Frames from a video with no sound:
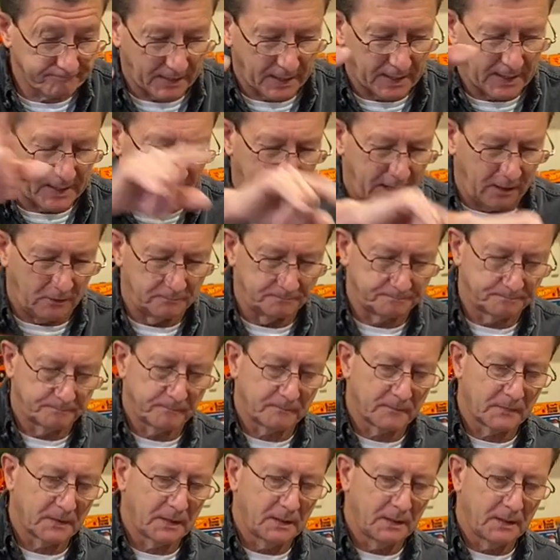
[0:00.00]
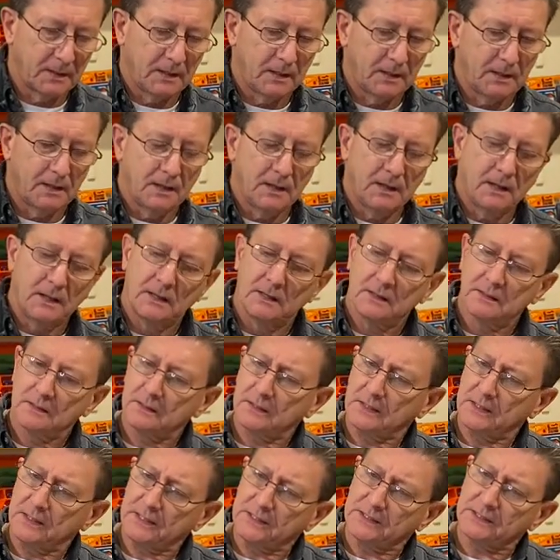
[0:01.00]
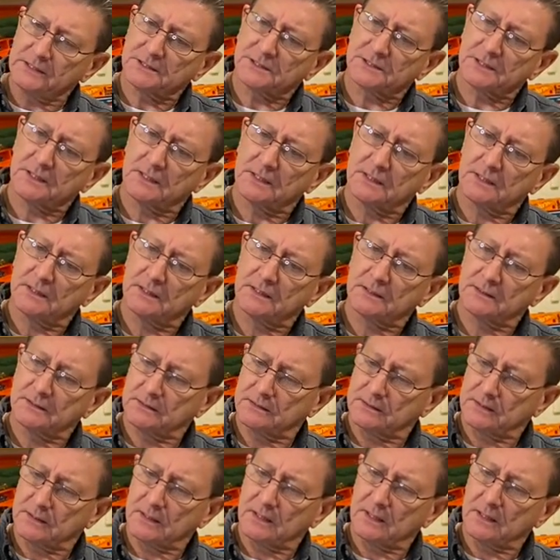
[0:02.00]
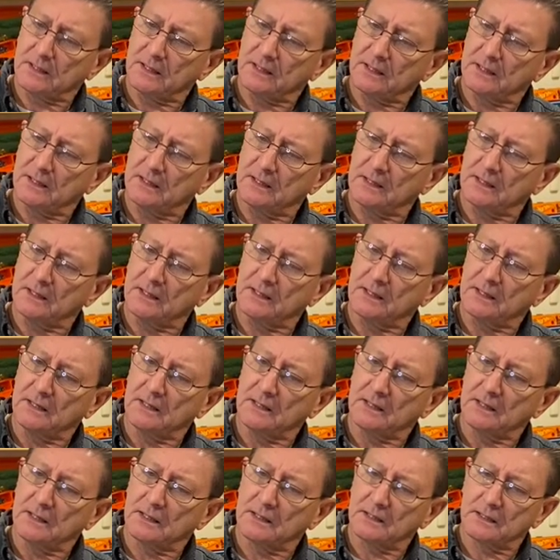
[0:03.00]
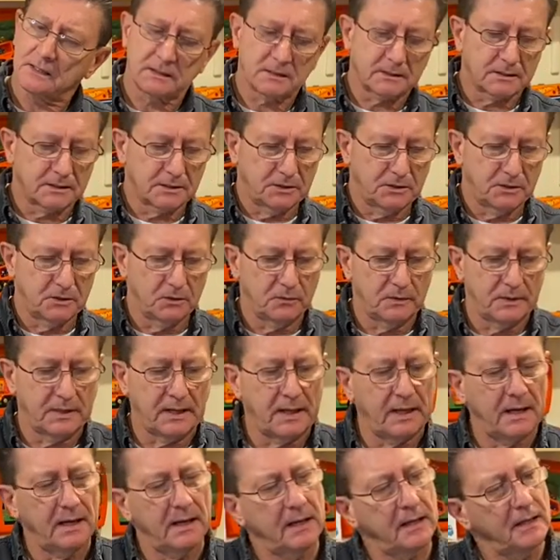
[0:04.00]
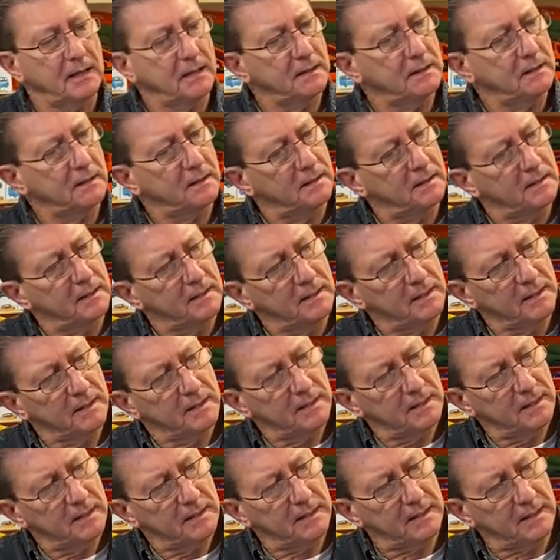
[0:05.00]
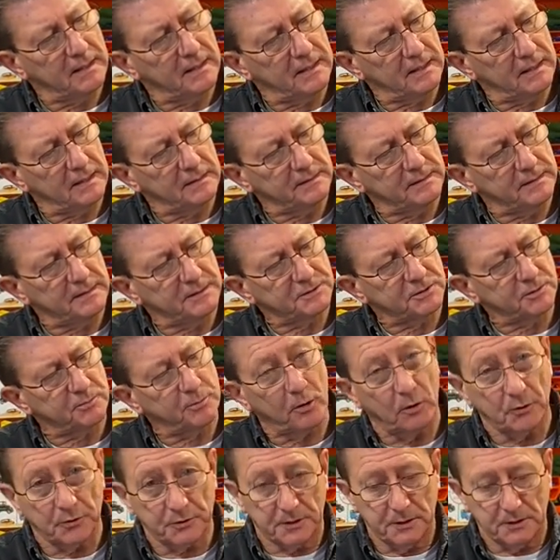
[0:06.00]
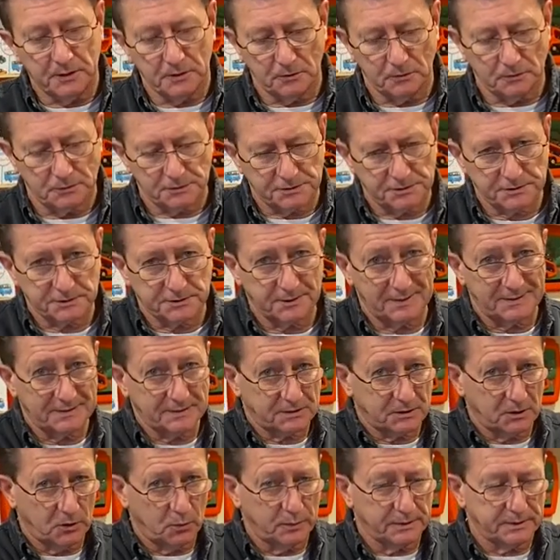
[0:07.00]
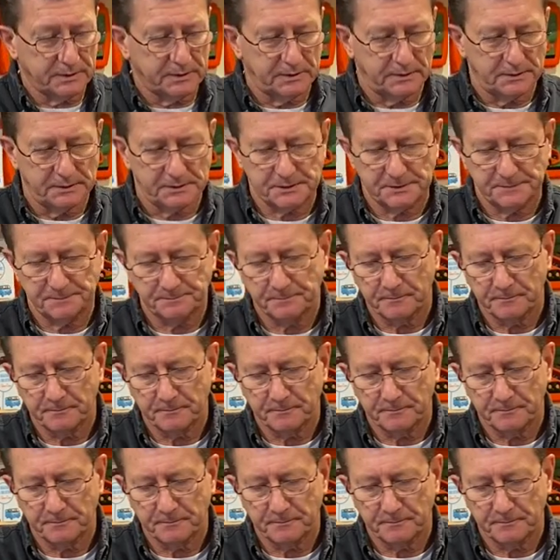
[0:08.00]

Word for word: Now, these are uh, Q and A, and these are both Qs. So let's go with these.